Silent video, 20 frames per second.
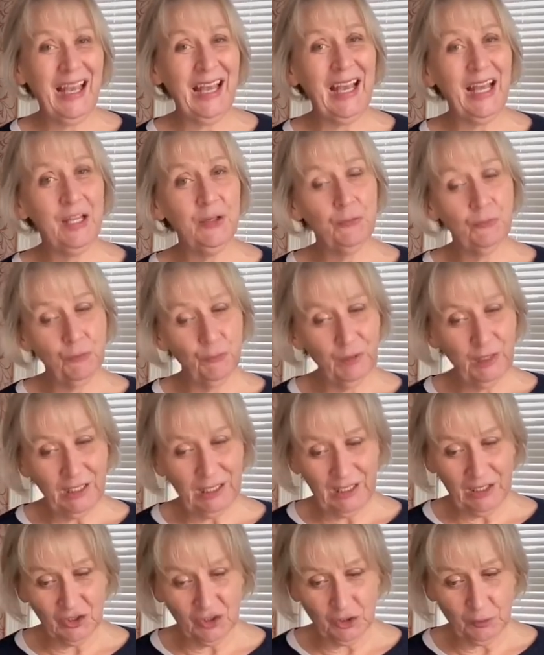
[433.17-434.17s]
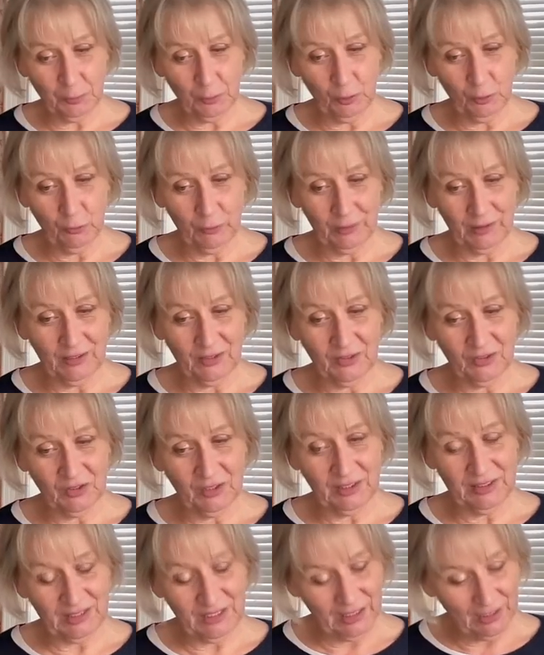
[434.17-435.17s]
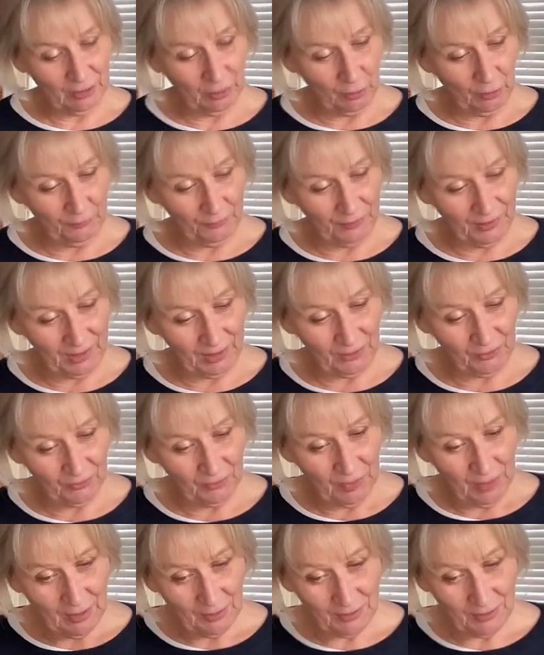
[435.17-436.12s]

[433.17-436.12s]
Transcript: and really exploring this idea of this